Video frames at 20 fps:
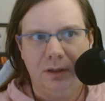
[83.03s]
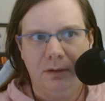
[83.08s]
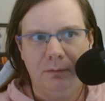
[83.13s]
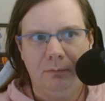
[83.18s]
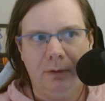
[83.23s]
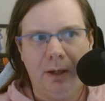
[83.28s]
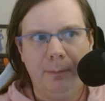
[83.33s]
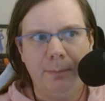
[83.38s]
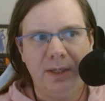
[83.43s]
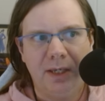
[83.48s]

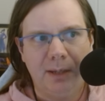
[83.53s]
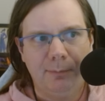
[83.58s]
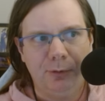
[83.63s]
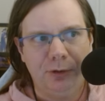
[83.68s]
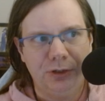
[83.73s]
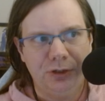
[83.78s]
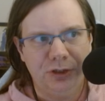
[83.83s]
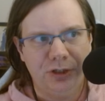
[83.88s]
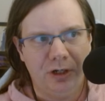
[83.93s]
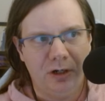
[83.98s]
not being able to
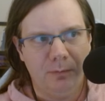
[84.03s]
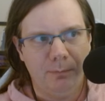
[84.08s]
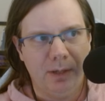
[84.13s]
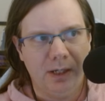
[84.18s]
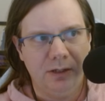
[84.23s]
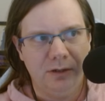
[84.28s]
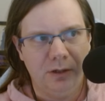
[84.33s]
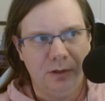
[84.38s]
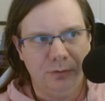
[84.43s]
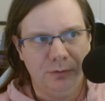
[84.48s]
share my
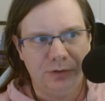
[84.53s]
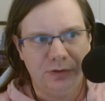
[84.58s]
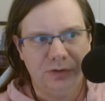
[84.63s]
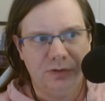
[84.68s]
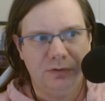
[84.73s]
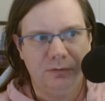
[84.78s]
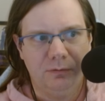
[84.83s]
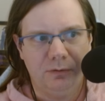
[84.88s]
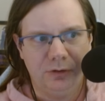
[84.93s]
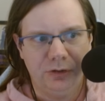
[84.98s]
notes
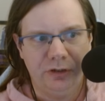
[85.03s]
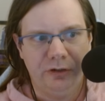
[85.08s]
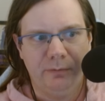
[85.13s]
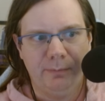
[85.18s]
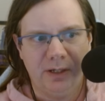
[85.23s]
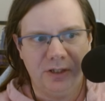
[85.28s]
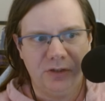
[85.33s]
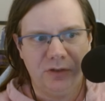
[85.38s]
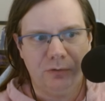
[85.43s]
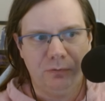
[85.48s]
or share my
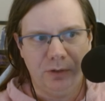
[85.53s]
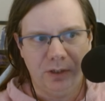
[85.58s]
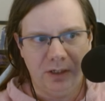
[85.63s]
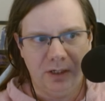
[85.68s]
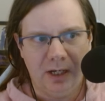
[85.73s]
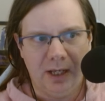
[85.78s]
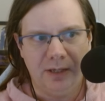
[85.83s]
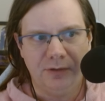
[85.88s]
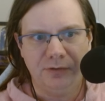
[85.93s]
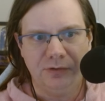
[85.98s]
screen
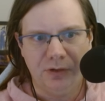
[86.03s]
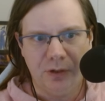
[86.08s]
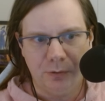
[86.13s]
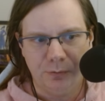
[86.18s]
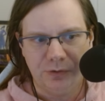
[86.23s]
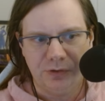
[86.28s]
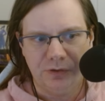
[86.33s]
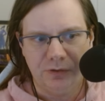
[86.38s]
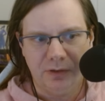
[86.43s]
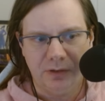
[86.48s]
as
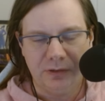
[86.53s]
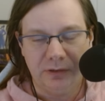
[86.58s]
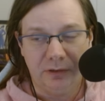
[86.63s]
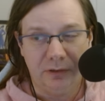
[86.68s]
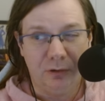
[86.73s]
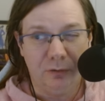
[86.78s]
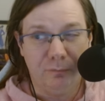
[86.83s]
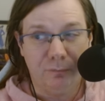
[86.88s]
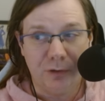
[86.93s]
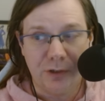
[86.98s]
notes is a
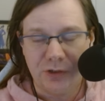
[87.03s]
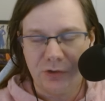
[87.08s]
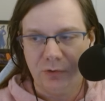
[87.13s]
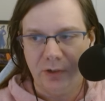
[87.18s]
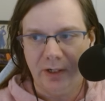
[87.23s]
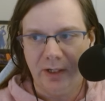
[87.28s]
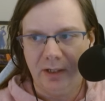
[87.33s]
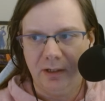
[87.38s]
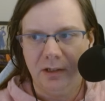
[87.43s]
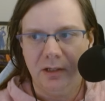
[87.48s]
little
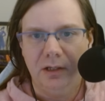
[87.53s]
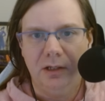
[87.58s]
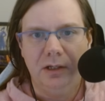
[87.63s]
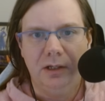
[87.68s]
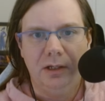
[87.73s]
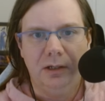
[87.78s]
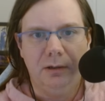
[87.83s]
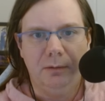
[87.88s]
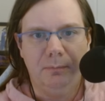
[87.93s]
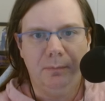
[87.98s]
frustrating,
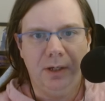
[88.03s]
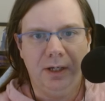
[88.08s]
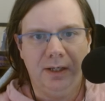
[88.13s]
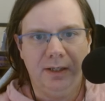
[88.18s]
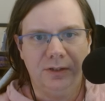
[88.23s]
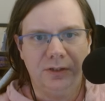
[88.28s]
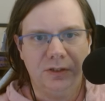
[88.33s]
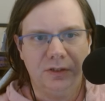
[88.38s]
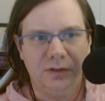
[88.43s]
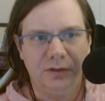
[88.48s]

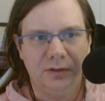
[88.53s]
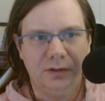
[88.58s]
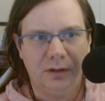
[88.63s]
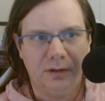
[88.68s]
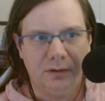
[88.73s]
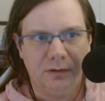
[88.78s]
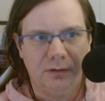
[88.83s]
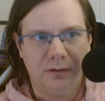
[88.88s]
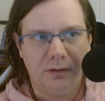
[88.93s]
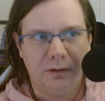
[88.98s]
but
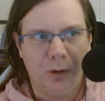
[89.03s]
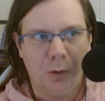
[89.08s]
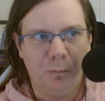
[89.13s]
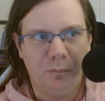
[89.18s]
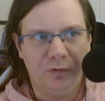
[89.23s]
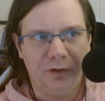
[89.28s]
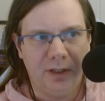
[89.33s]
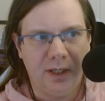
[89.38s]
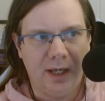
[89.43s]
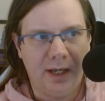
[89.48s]

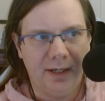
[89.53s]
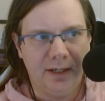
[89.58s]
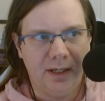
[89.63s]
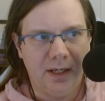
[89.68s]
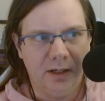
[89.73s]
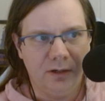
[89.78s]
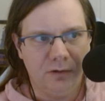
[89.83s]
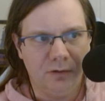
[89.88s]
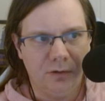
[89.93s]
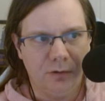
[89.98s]
hopefully I
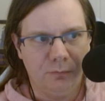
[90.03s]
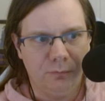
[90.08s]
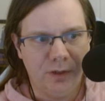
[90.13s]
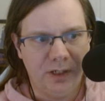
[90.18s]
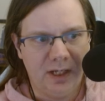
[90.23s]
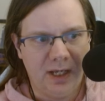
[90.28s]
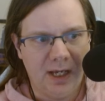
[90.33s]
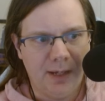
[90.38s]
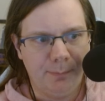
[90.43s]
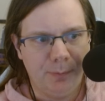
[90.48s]
can
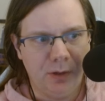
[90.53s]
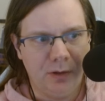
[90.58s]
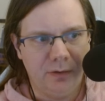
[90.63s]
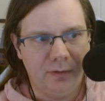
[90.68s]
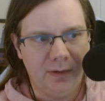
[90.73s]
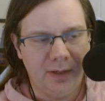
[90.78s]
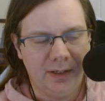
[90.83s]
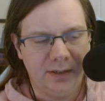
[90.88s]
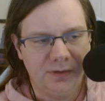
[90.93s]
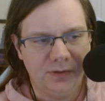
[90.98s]
recap on
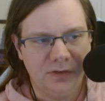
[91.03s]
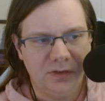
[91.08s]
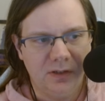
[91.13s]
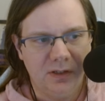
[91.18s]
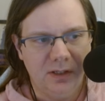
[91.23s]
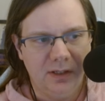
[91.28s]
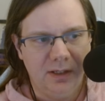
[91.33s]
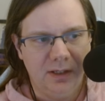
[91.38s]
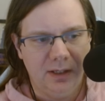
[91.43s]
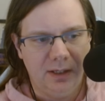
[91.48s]
things
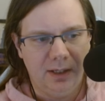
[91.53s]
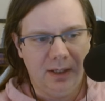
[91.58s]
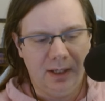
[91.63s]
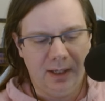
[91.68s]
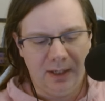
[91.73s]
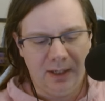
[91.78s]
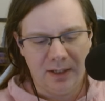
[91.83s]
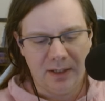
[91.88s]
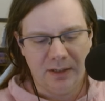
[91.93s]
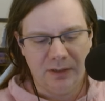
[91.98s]

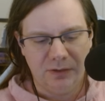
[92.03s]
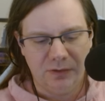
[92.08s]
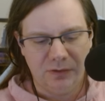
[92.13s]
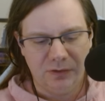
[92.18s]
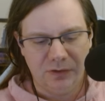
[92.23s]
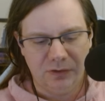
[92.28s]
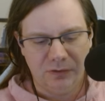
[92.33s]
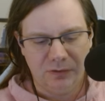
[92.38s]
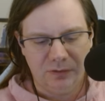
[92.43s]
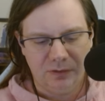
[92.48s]
and
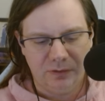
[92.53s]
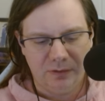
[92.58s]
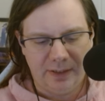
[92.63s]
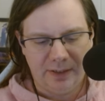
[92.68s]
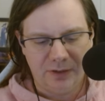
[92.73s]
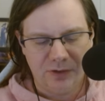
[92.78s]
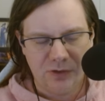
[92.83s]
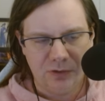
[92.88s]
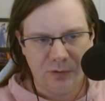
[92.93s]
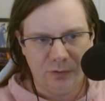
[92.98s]
I
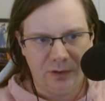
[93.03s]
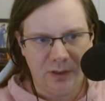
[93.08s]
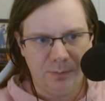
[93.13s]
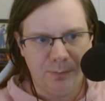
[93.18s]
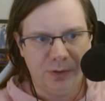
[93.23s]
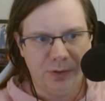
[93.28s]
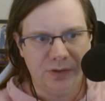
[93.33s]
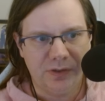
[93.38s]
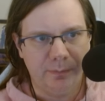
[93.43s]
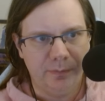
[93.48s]
can certainly
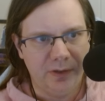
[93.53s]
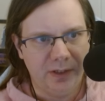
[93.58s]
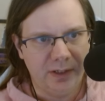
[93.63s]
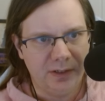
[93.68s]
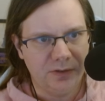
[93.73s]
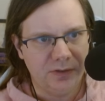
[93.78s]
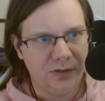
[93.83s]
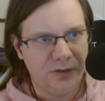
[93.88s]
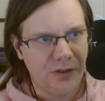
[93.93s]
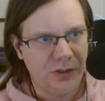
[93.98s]
put some things
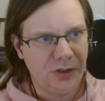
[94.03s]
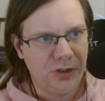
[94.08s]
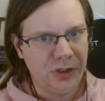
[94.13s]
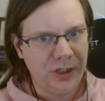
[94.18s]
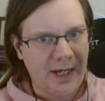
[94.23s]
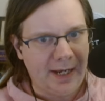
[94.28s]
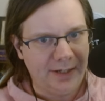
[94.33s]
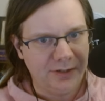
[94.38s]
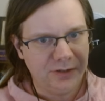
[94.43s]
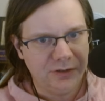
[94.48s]
into
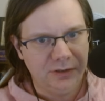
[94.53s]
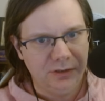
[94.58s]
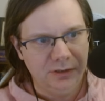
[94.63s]
chat.